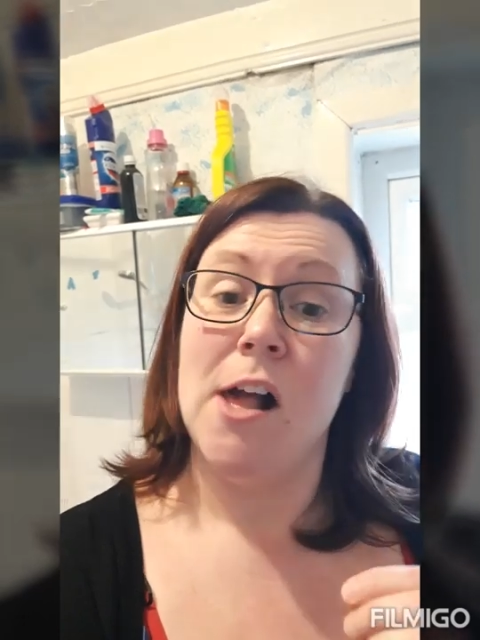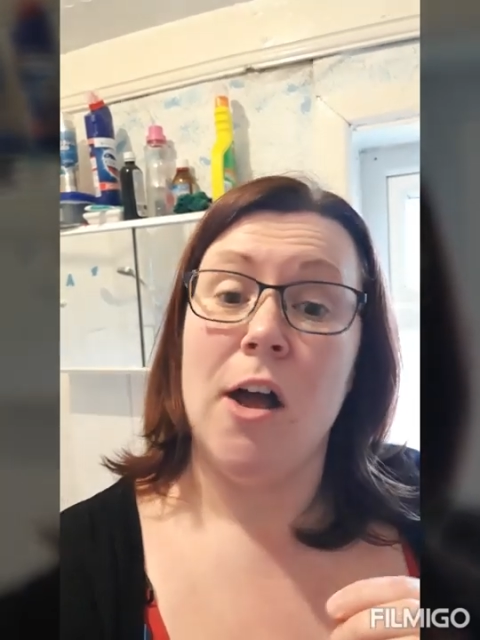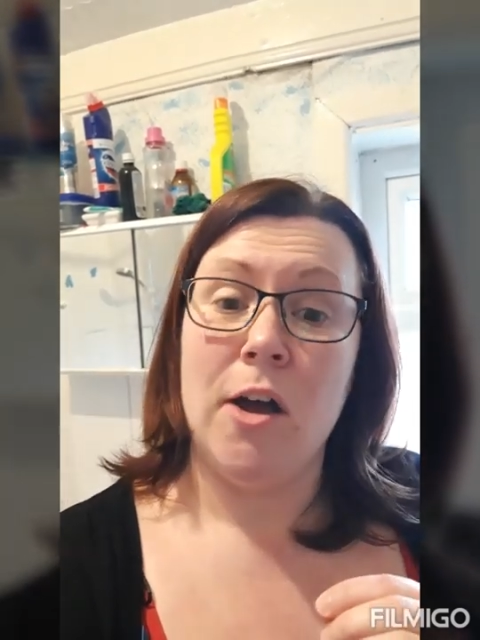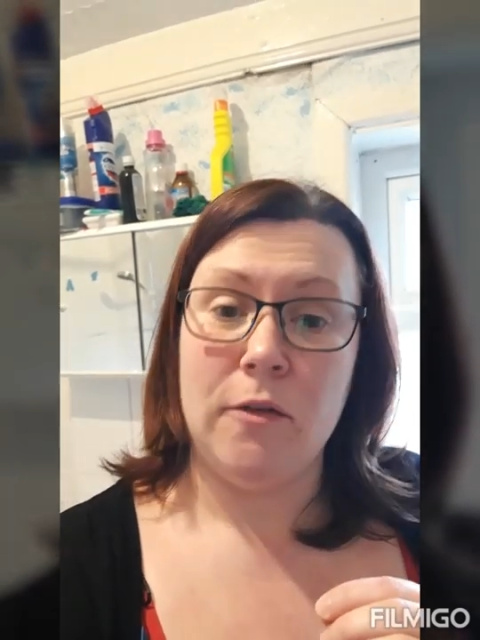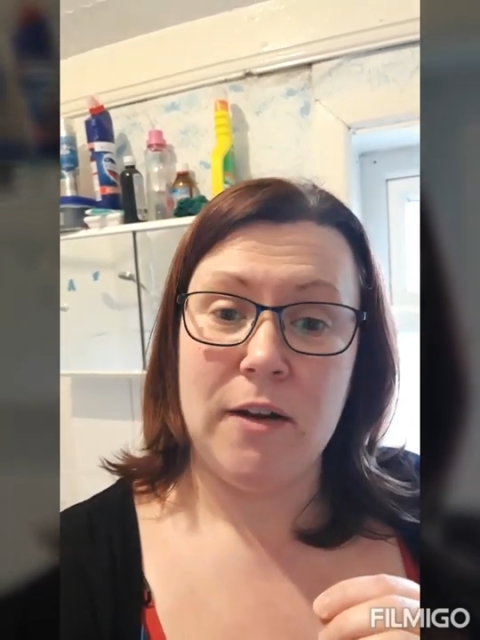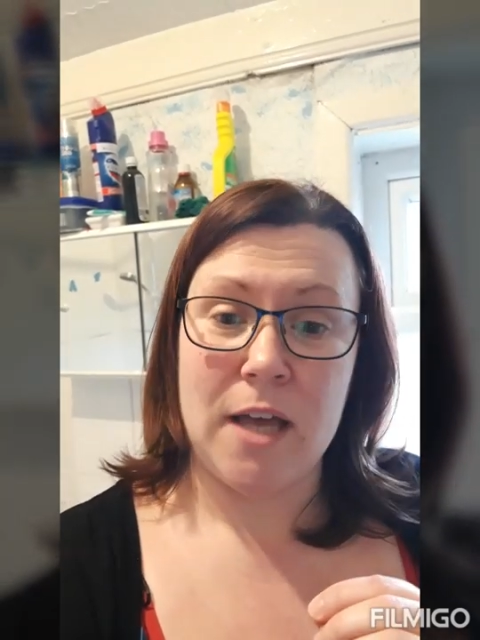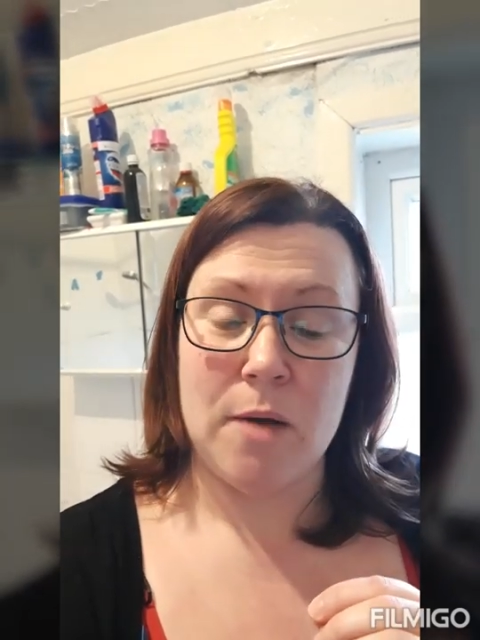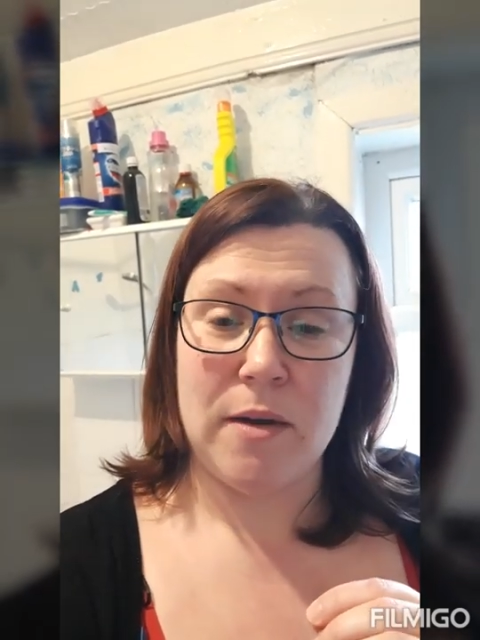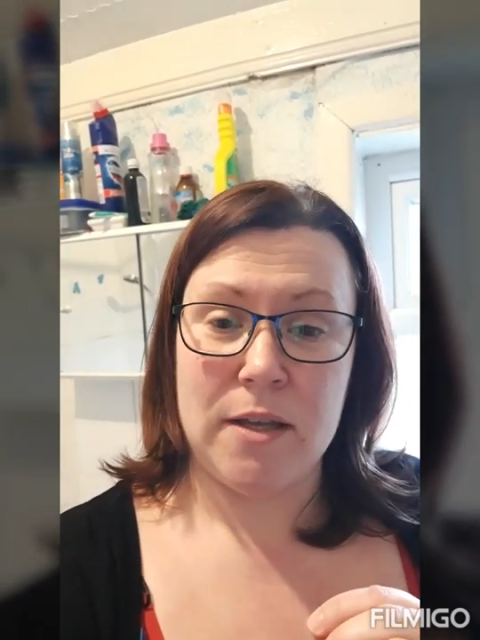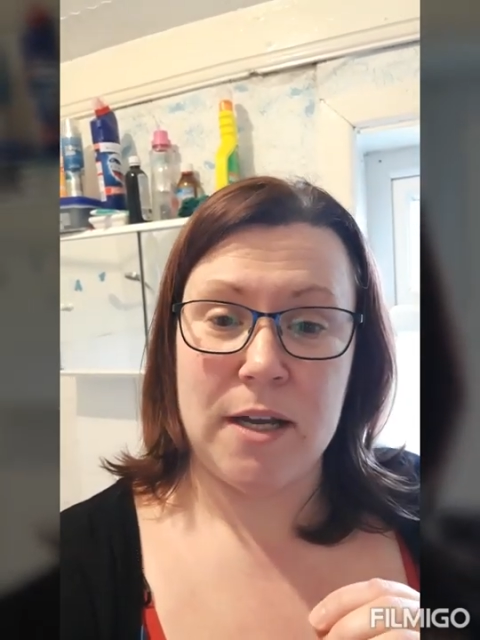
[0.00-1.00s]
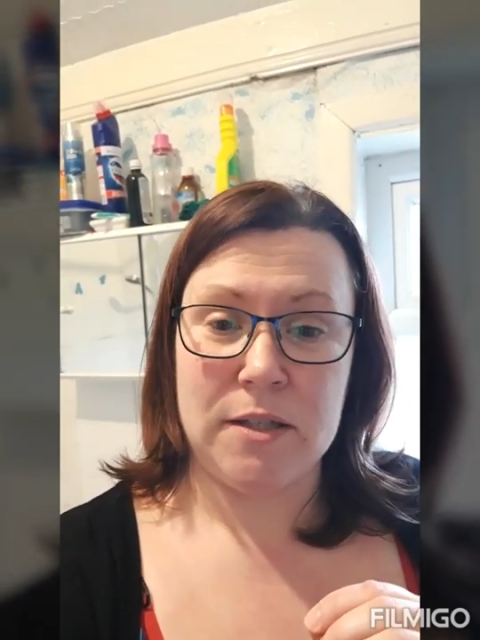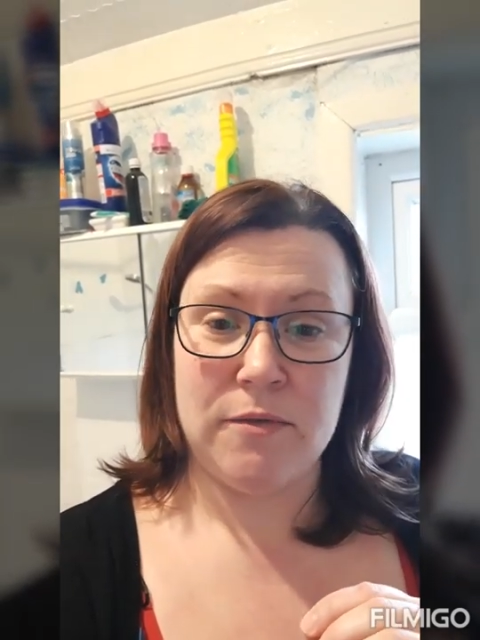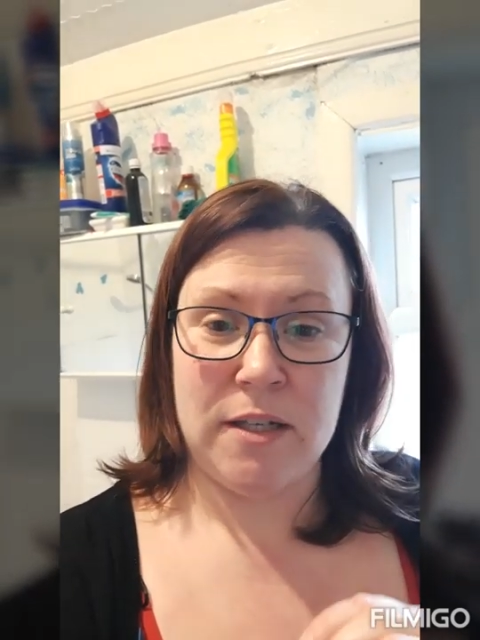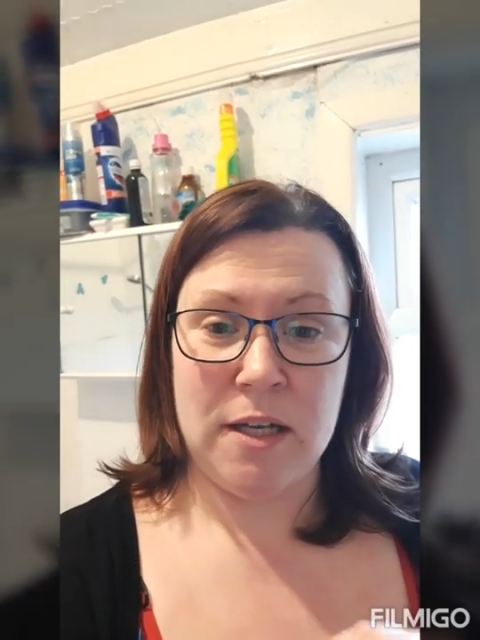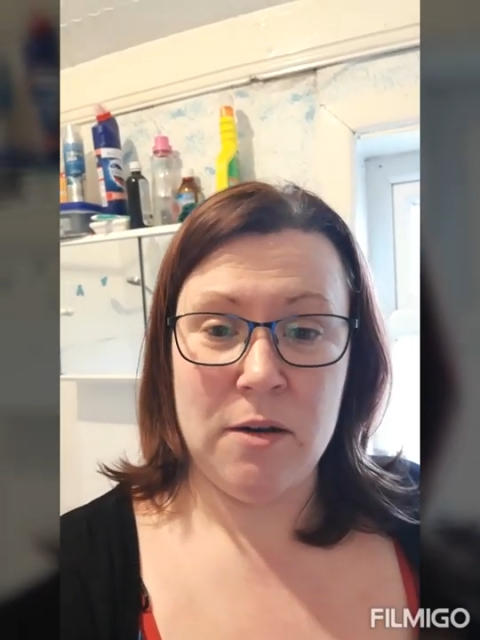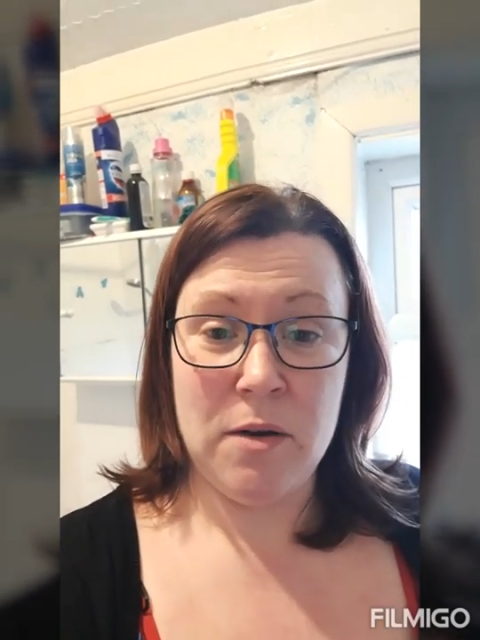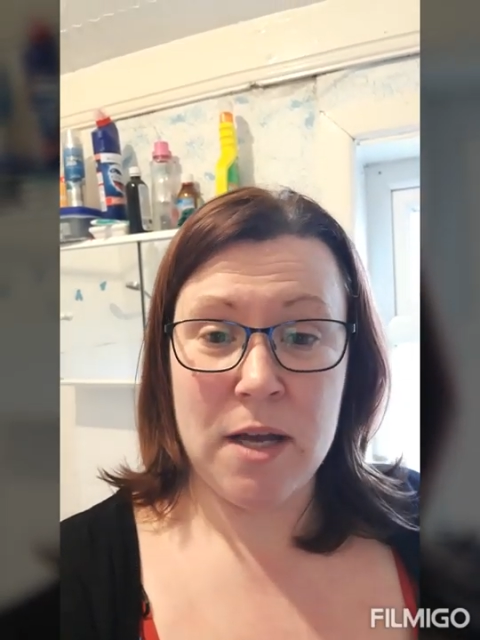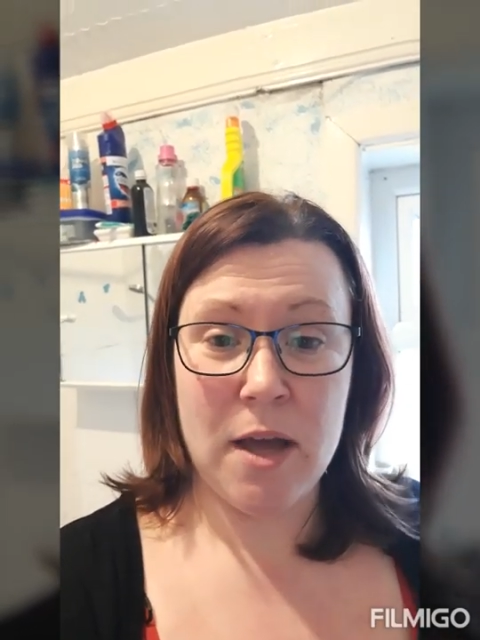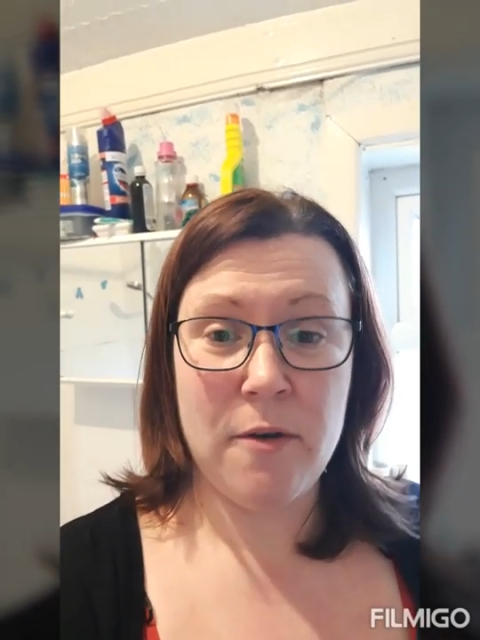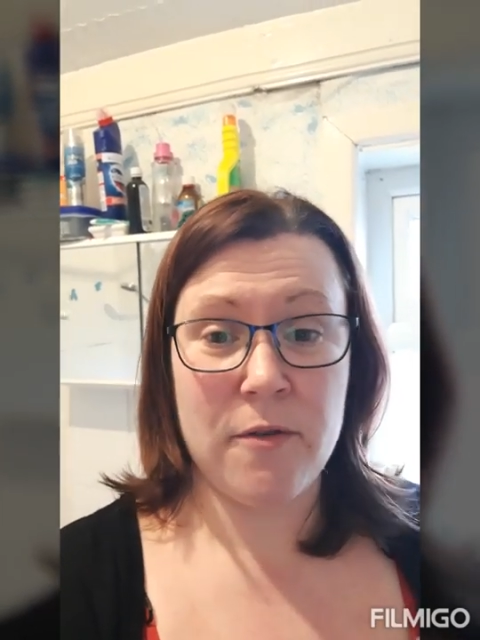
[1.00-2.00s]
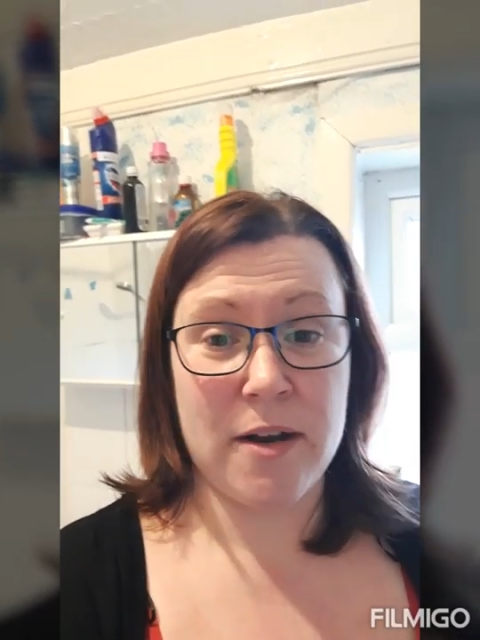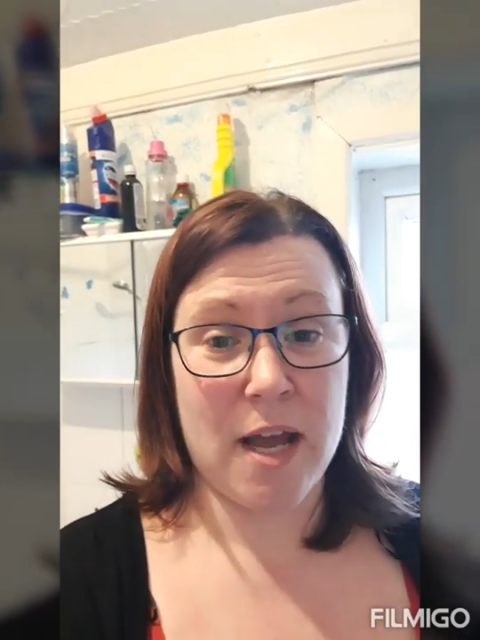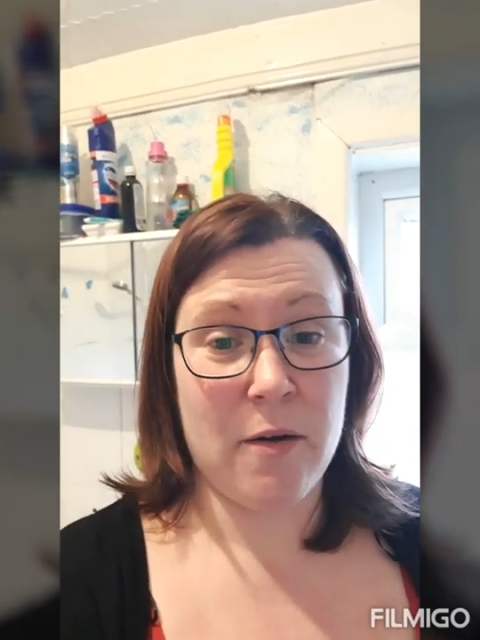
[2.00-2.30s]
hopefully that'll be the next video. For now,